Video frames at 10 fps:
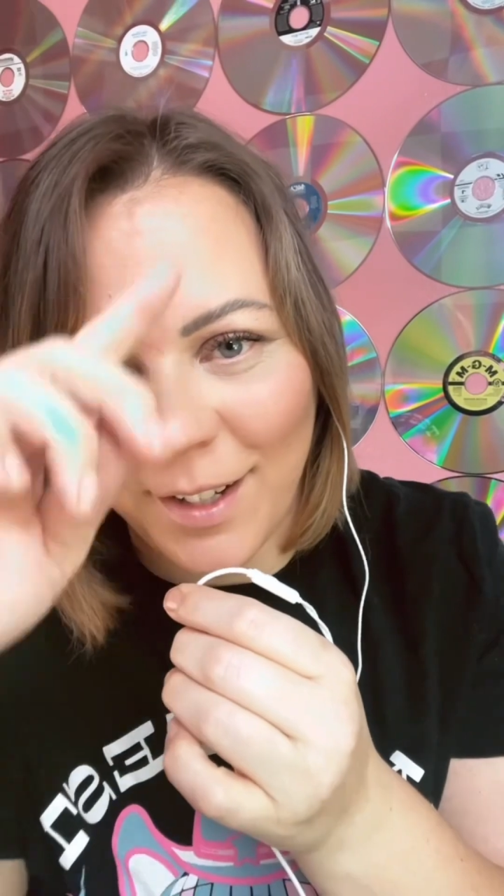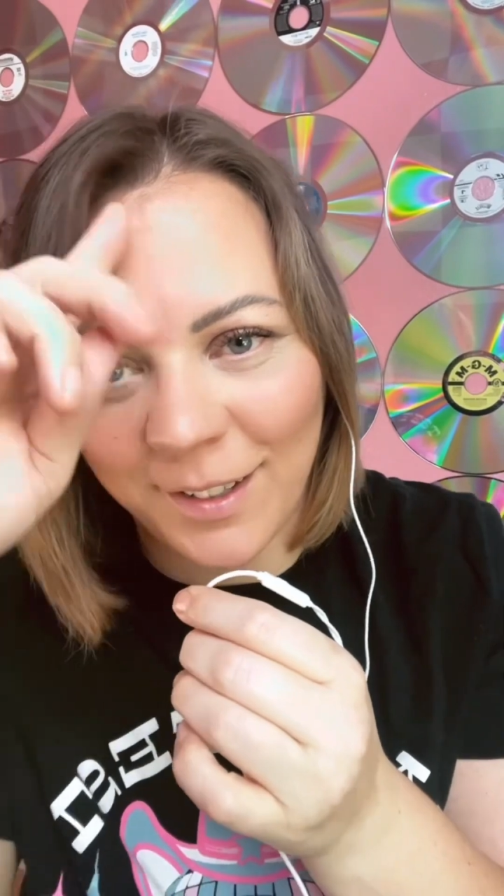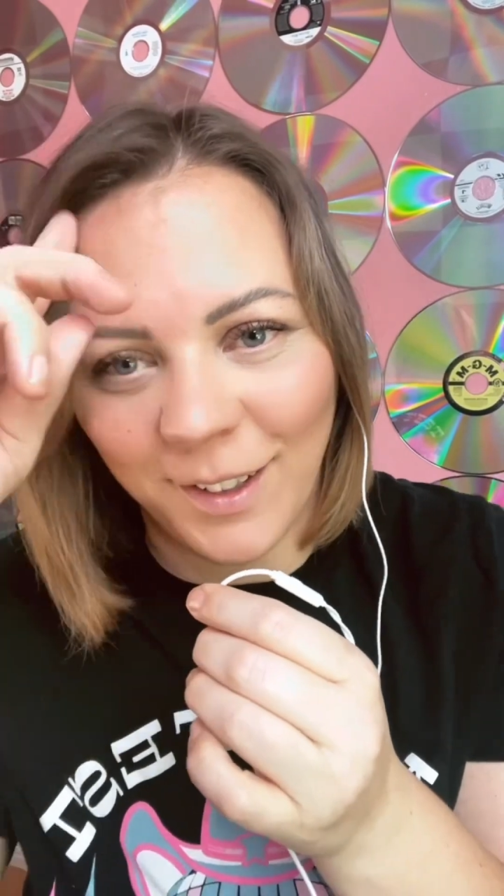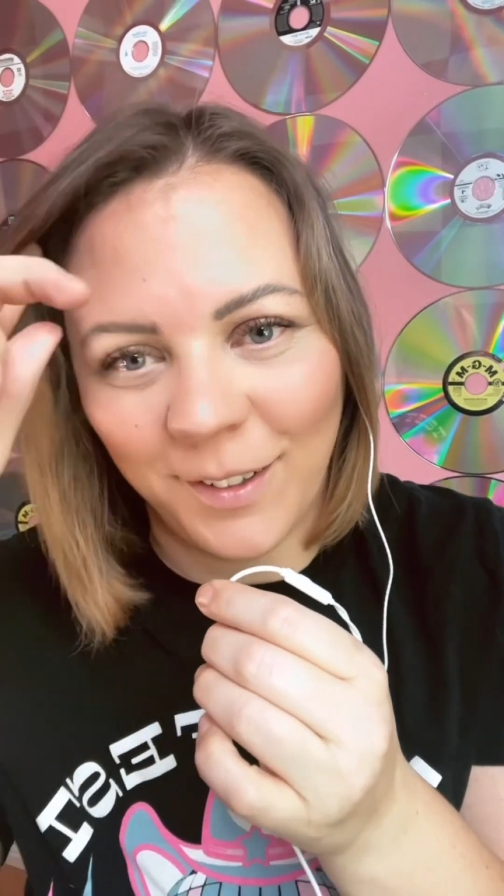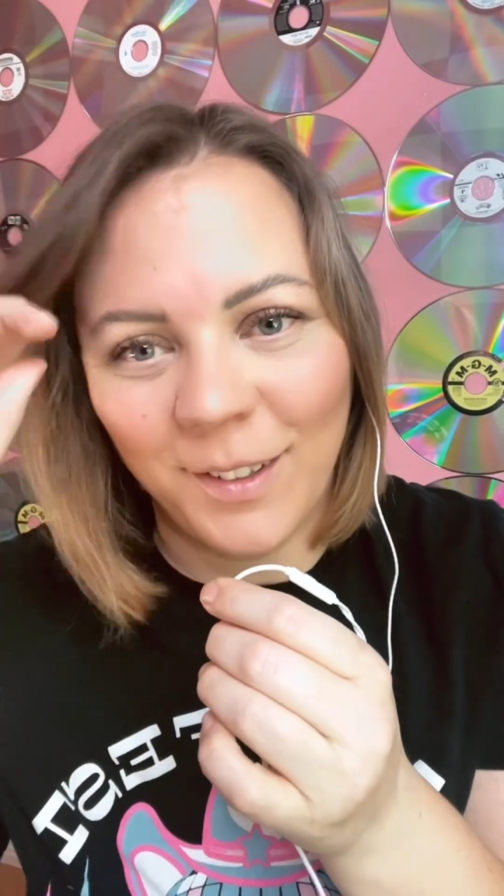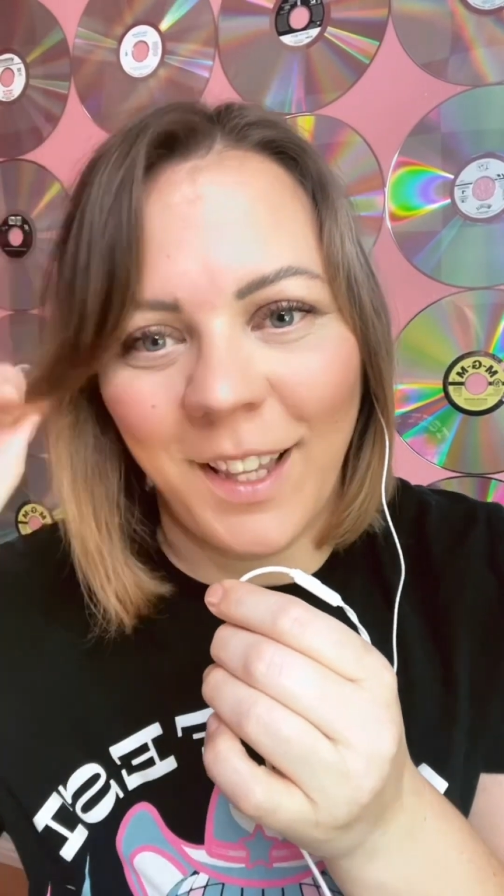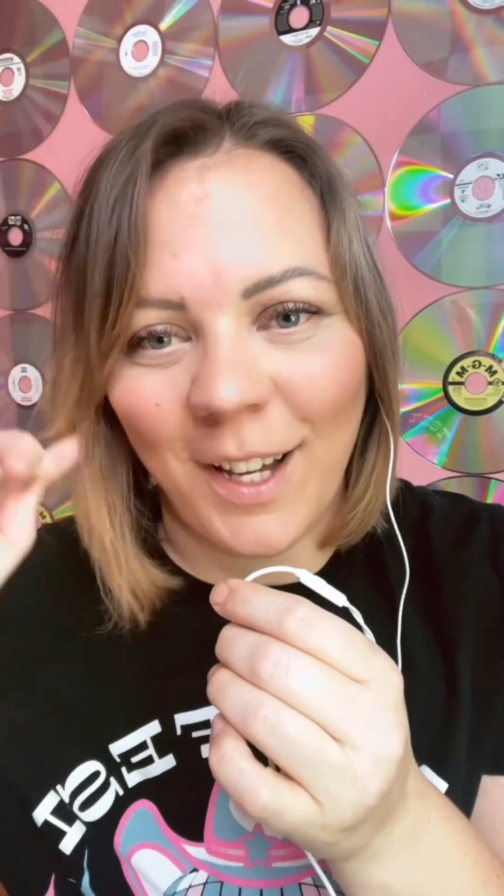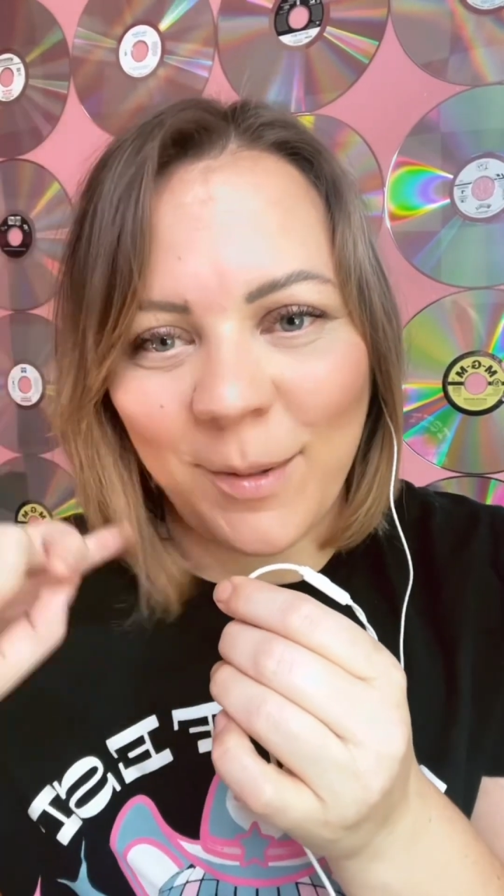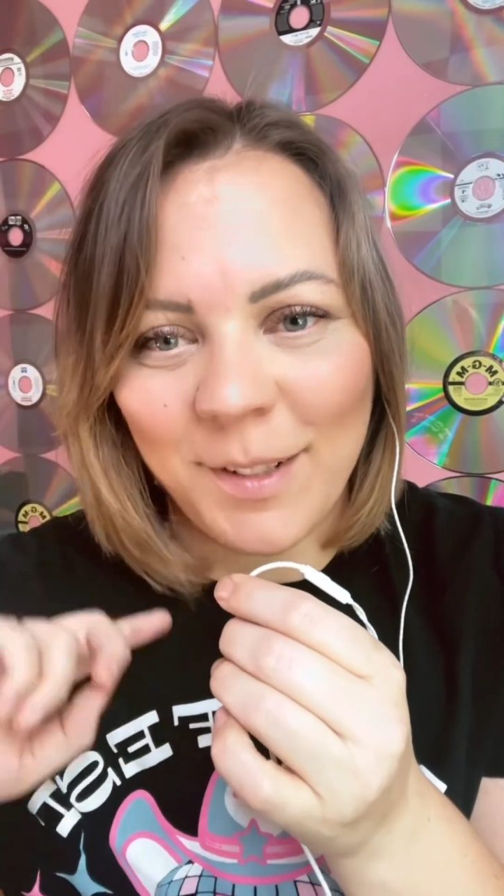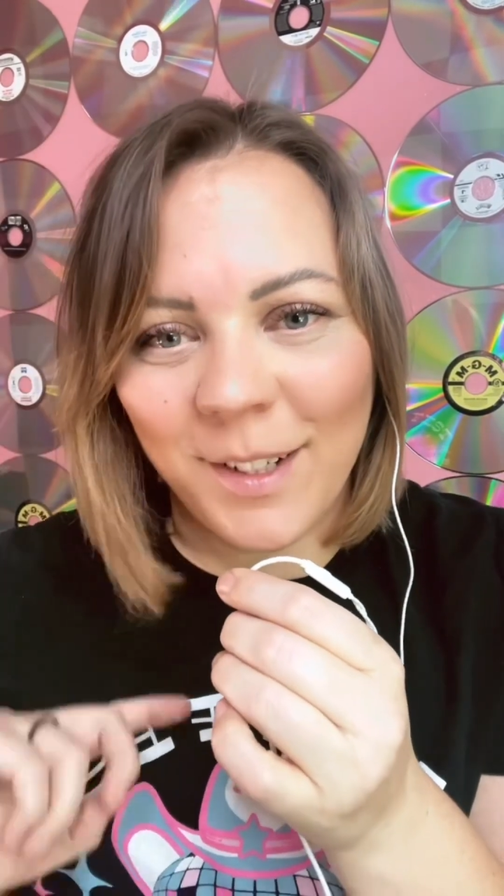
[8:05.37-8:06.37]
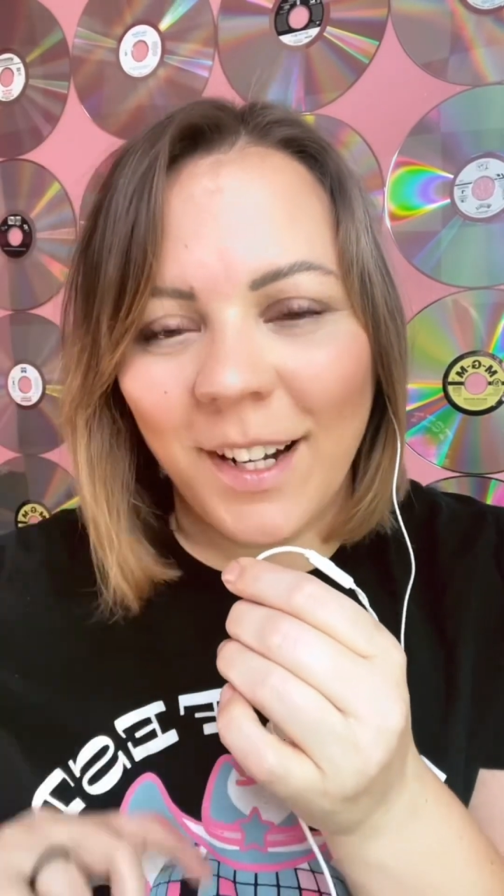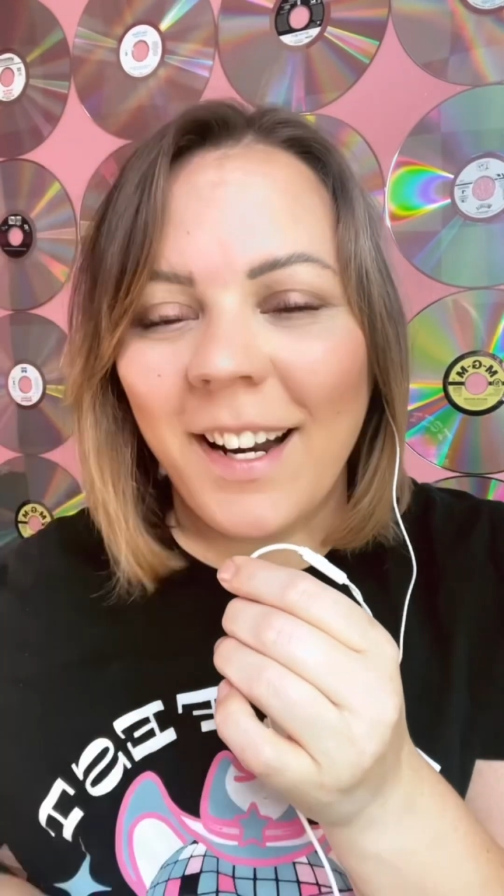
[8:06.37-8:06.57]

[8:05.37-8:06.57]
your local lash wizard,